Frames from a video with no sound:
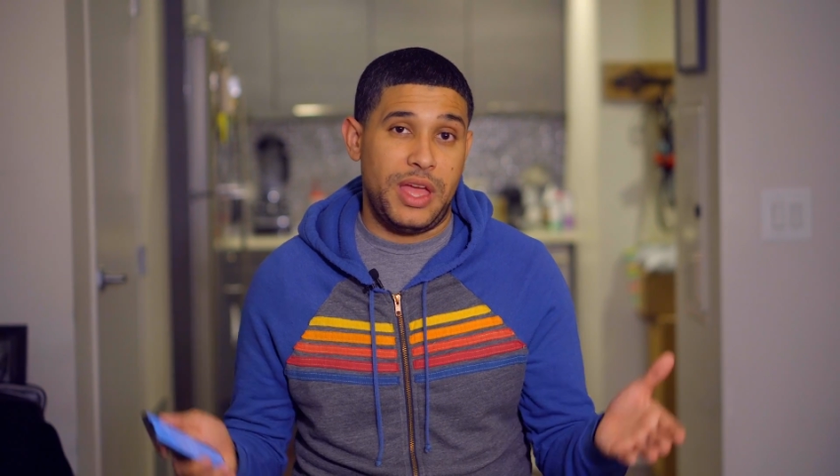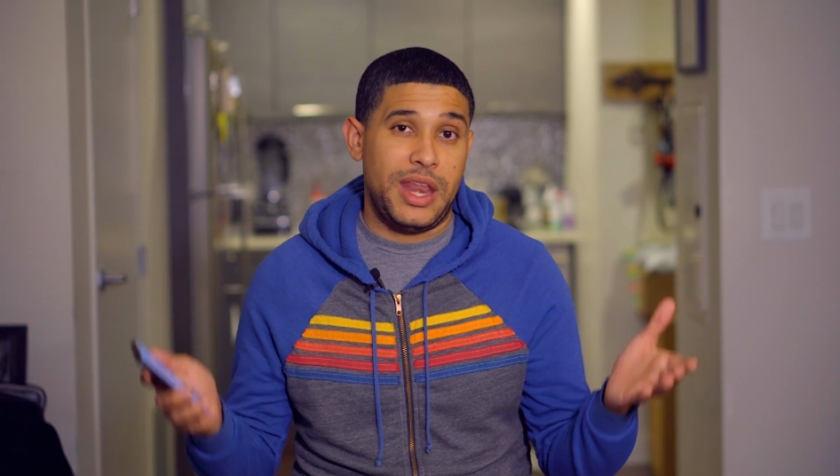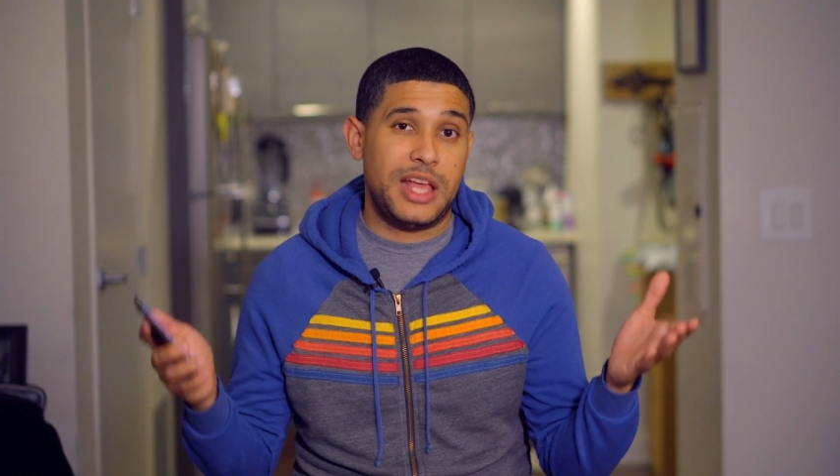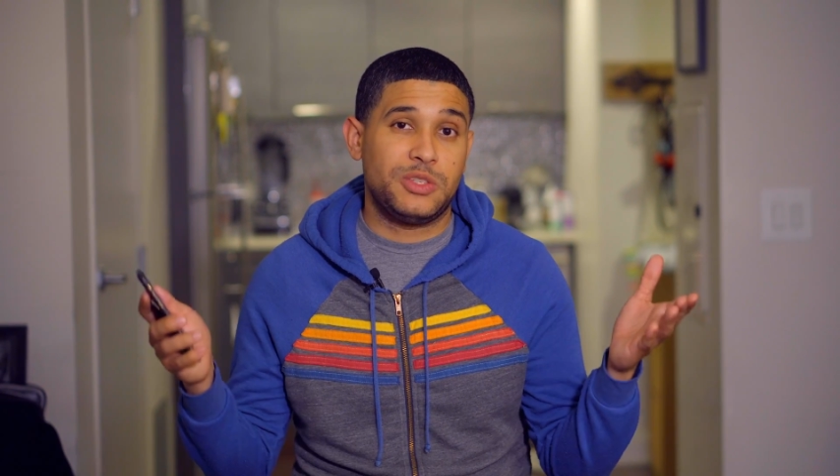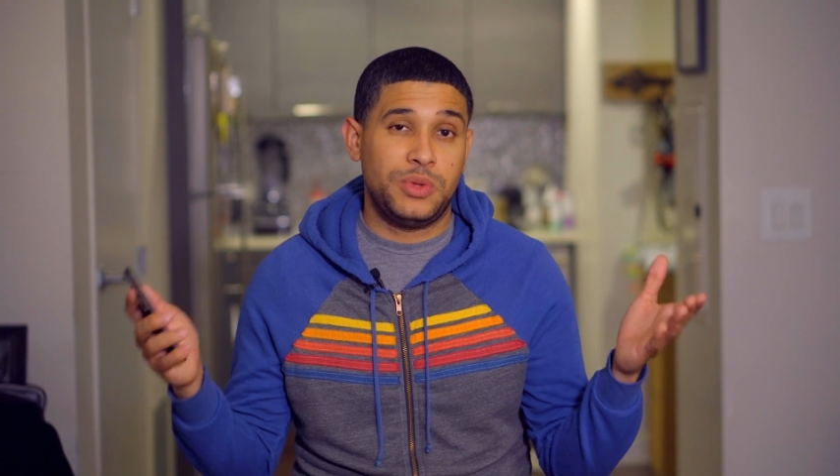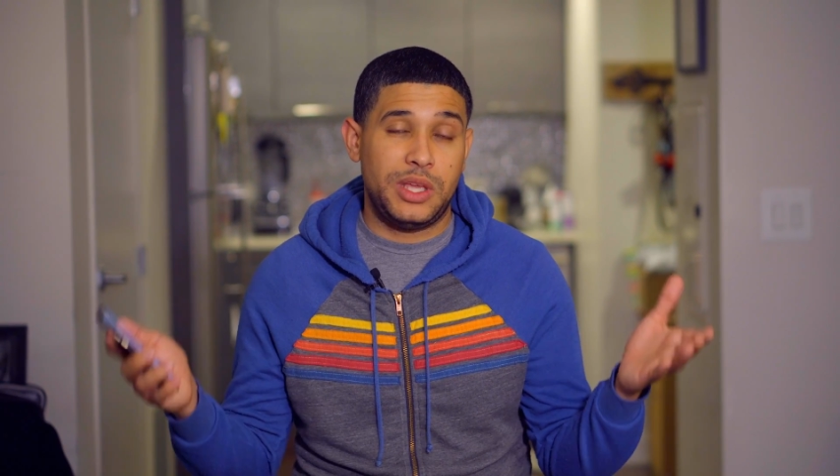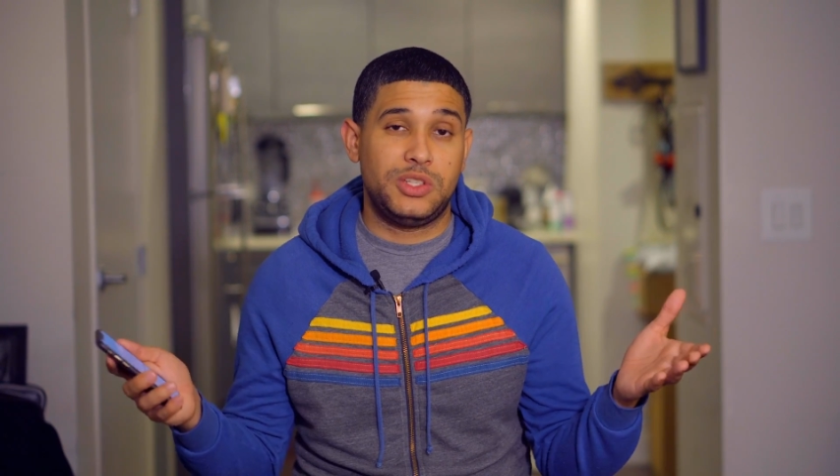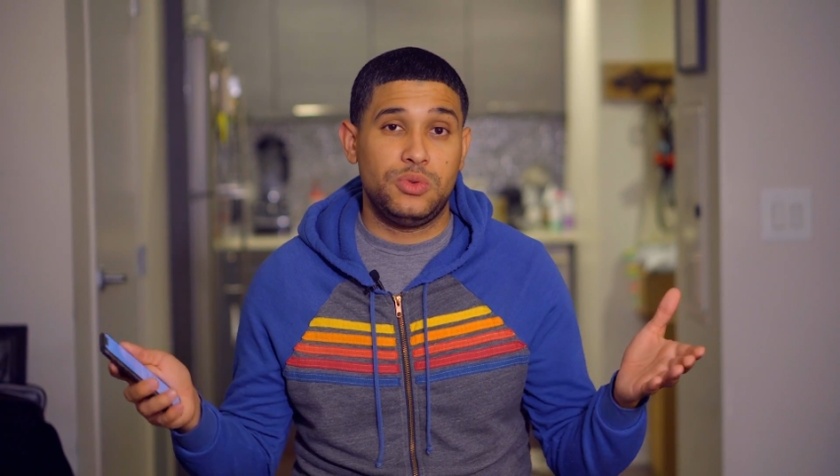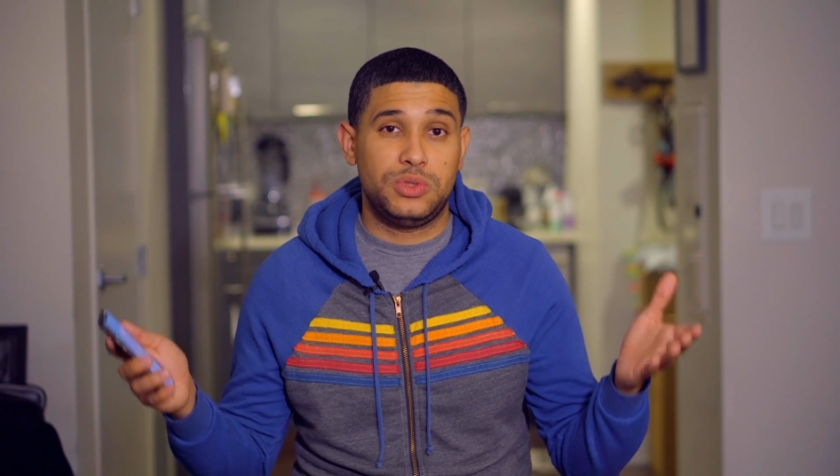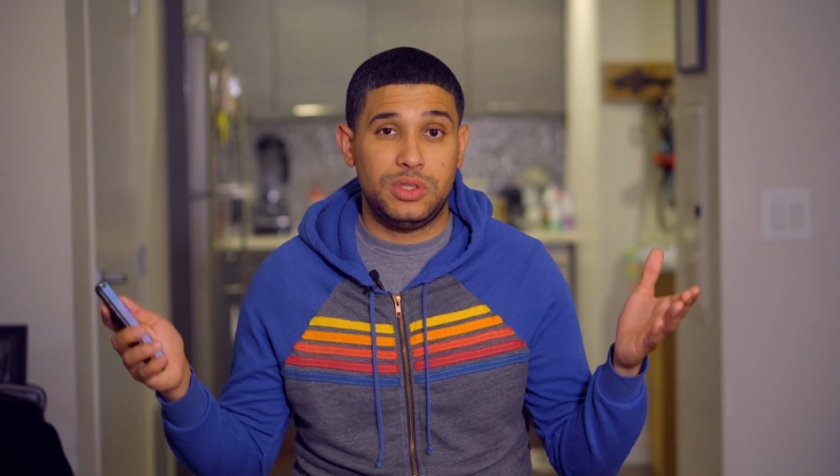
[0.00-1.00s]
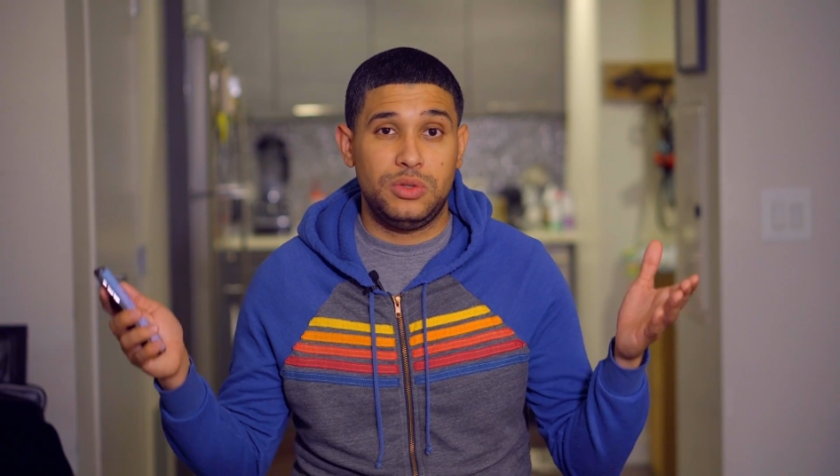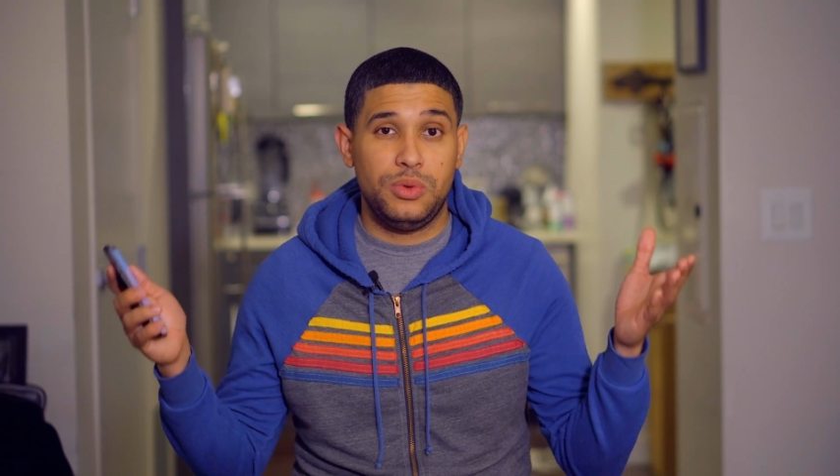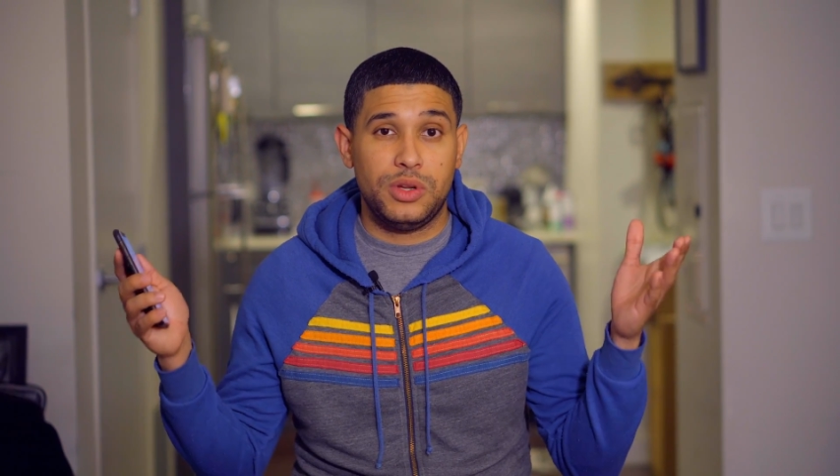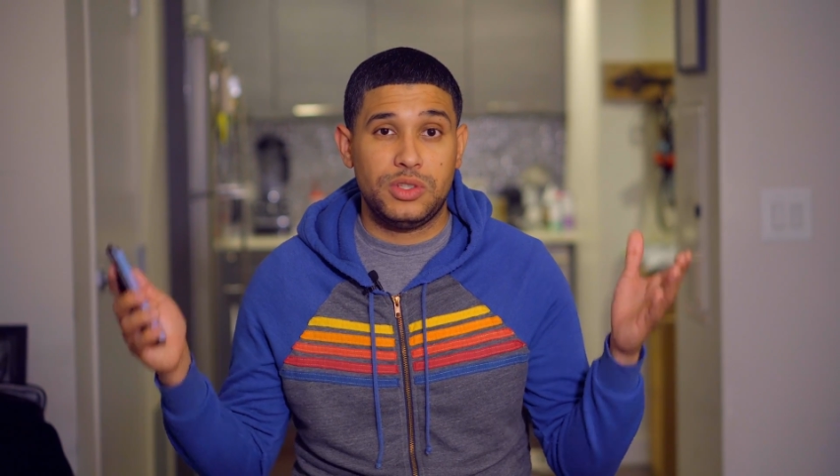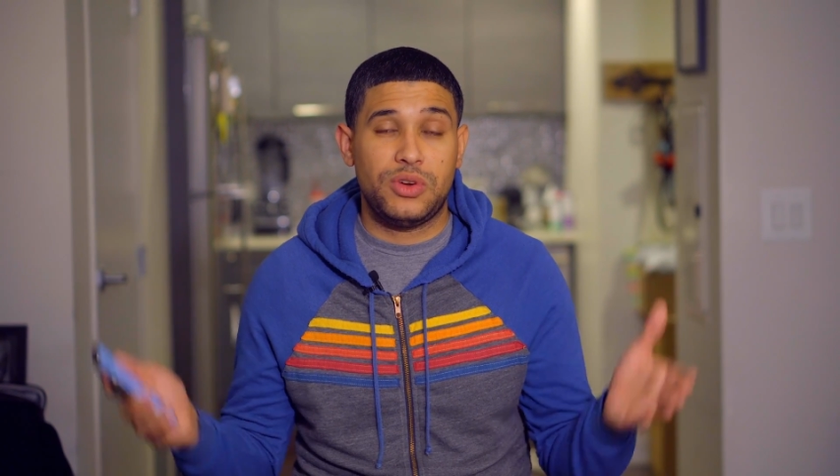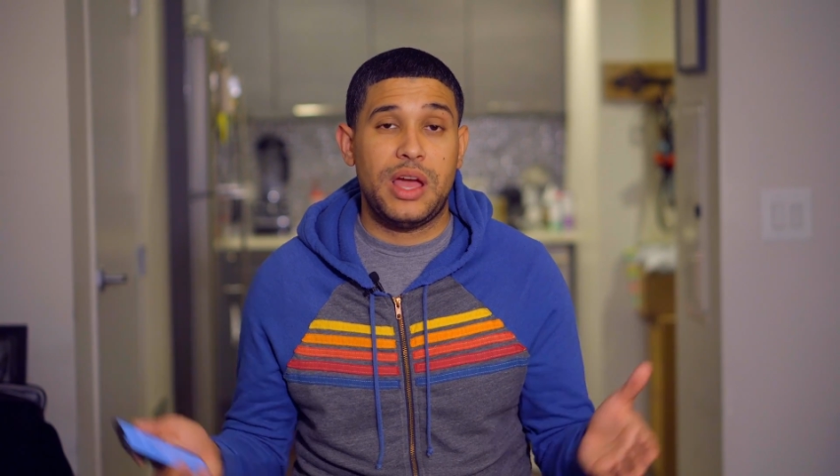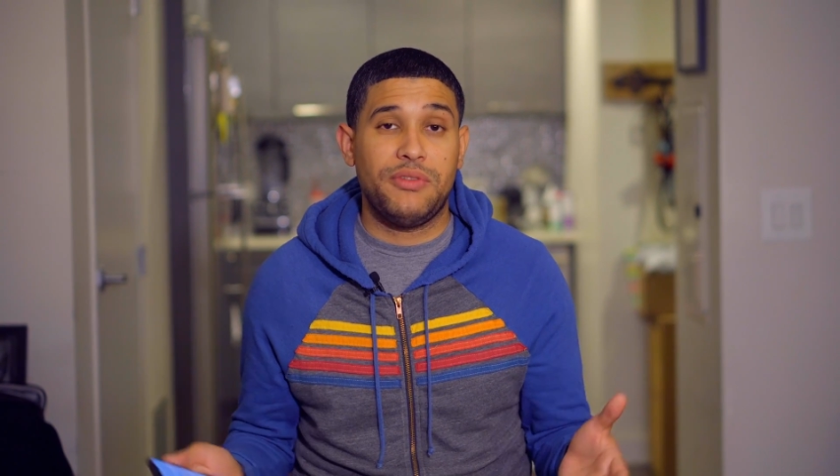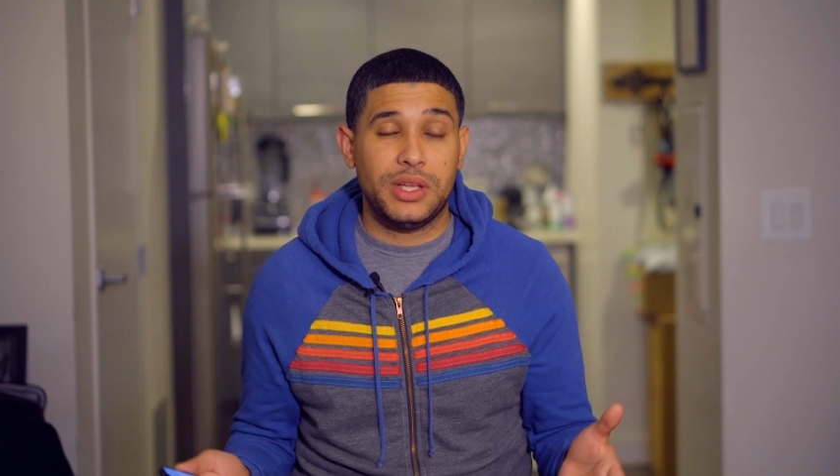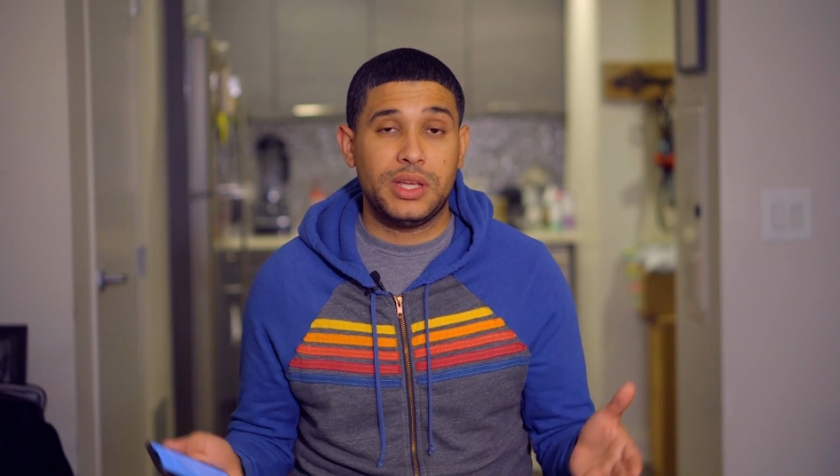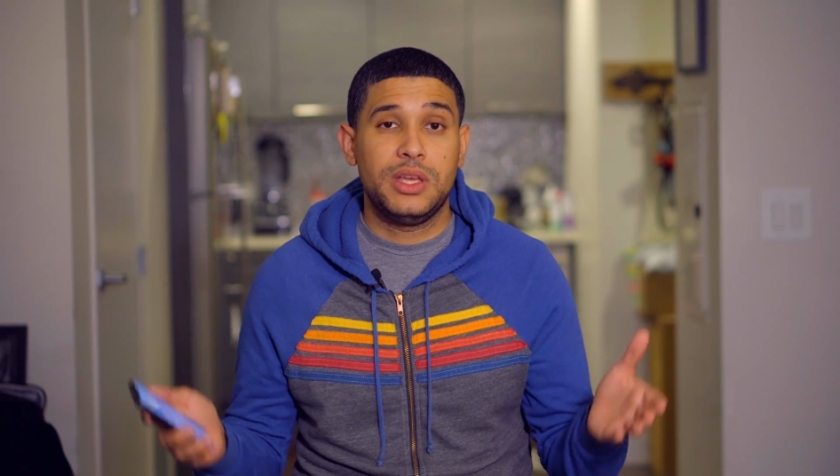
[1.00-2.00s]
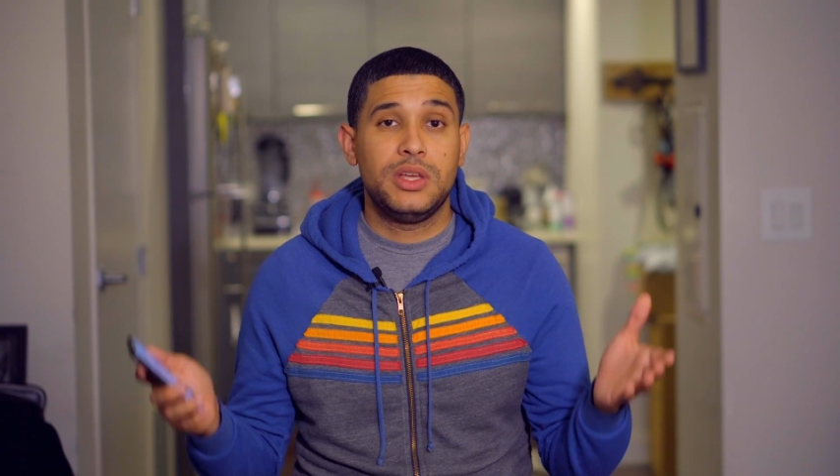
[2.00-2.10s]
and that's when they choose to do their traveling.